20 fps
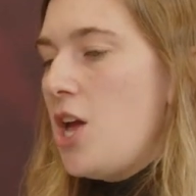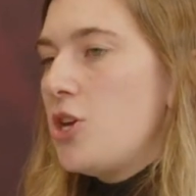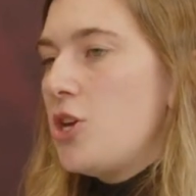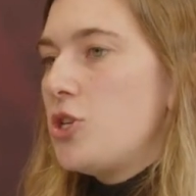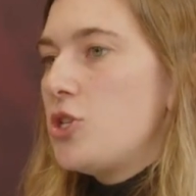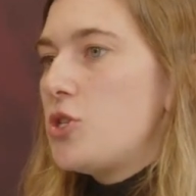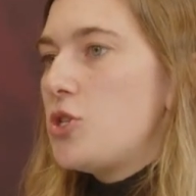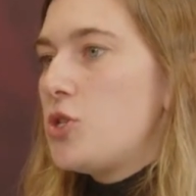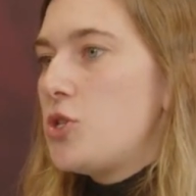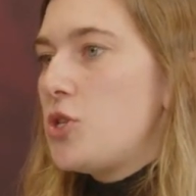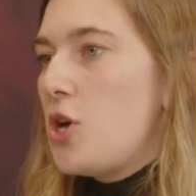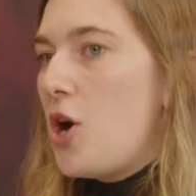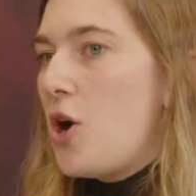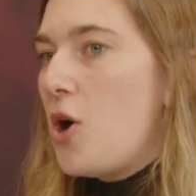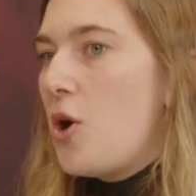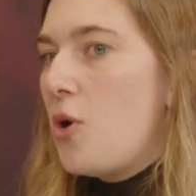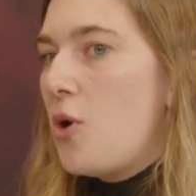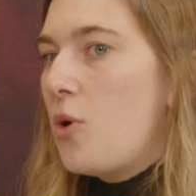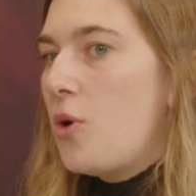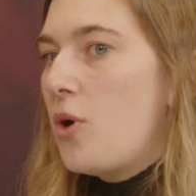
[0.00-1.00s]

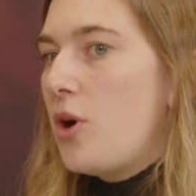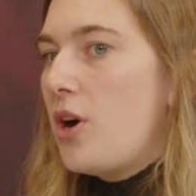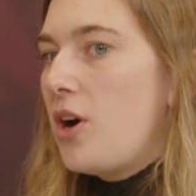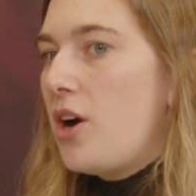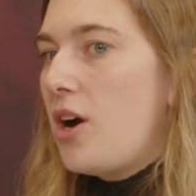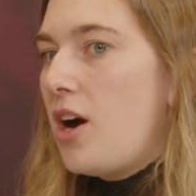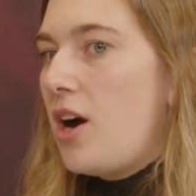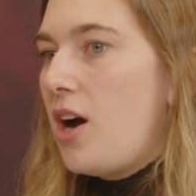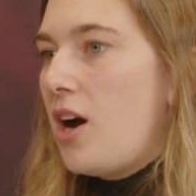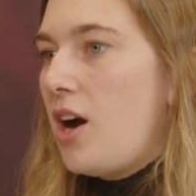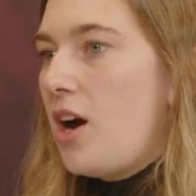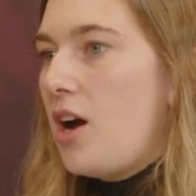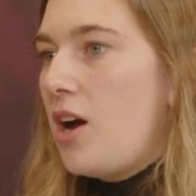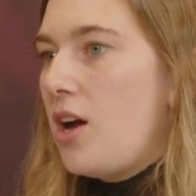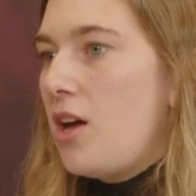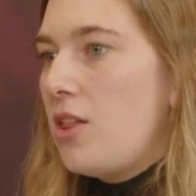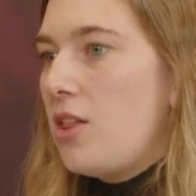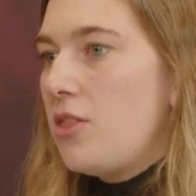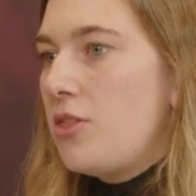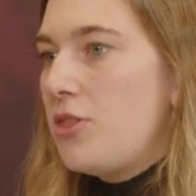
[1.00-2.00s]
So
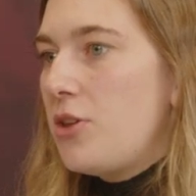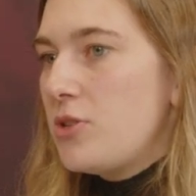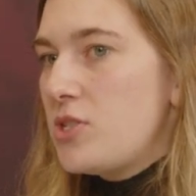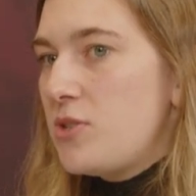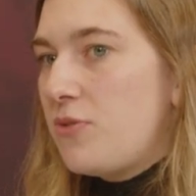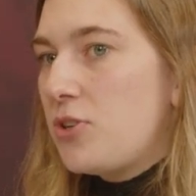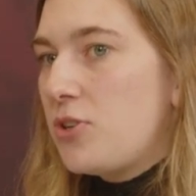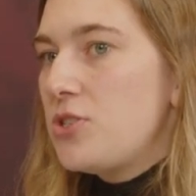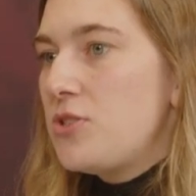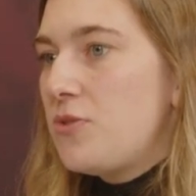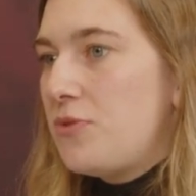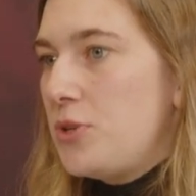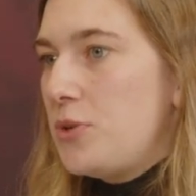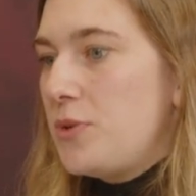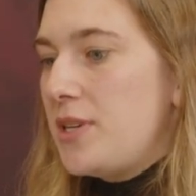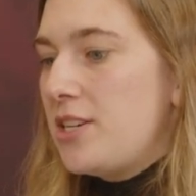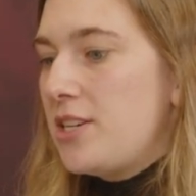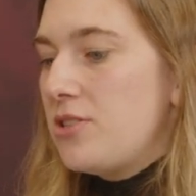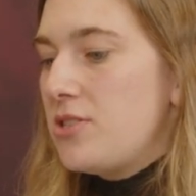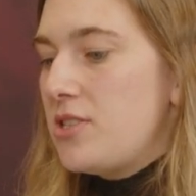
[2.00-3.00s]
those first few
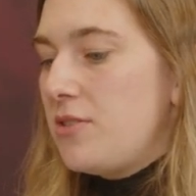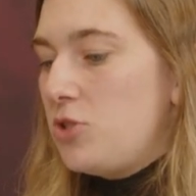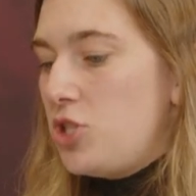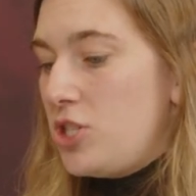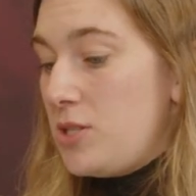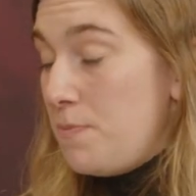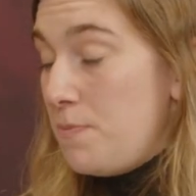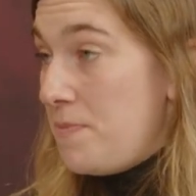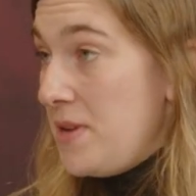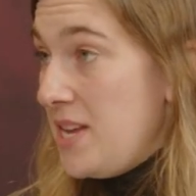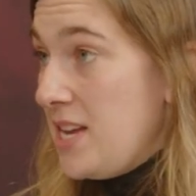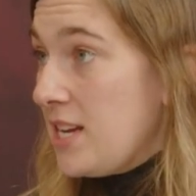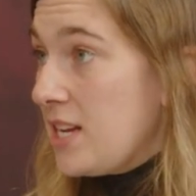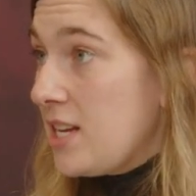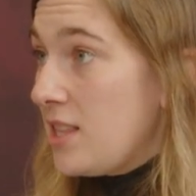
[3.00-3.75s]
years of just being